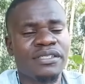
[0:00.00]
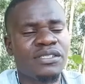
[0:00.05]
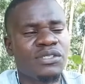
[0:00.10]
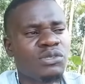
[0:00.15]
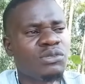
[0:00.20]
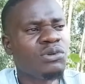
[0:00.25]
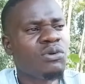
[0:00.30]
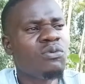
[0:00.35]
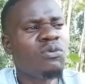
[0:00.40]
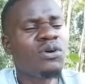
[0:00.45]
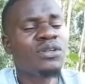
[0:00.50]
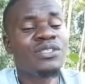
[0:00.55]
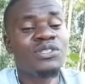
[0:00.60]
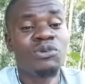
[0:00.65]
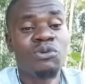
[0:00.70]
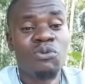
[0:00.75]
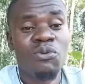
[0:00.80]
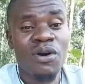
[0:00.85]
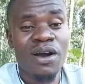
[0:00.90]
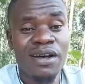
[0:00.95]
You know what you
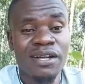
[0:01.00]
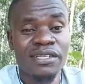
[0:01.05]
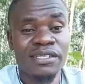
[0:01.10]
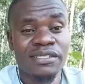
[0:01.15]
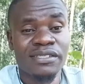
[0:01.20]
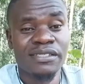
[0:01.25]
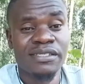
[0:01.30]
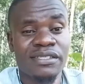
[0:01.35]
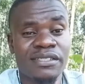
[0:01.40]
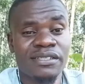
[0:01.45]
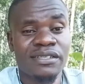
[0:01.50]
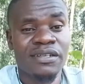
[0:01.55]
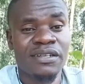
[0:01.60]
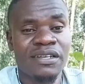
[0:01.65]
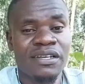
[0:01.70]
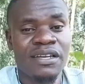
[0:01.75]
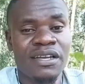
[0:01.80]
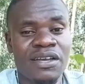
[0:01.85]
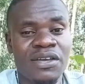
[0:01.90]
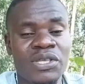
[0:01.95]
want.
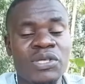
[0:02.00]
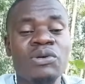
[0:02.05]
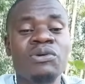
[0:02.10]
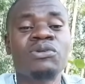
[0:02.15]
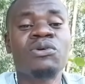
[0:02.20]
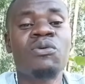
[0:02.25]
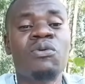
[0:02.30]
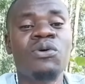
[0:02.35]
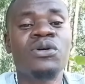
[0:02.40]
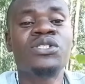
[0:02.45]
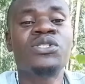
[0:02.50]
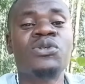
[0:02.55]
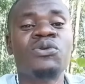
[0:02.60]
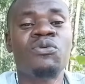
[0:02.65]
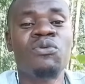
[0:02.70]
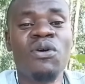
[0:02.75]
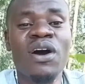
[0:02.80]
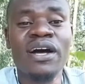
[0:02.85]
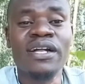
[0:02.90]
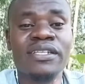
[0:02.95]
You know what you
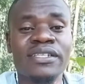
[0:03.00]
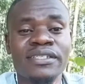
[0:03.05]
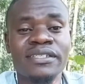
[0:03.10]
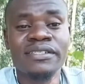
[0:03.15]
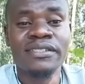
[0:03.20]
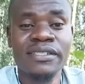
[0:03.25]
want.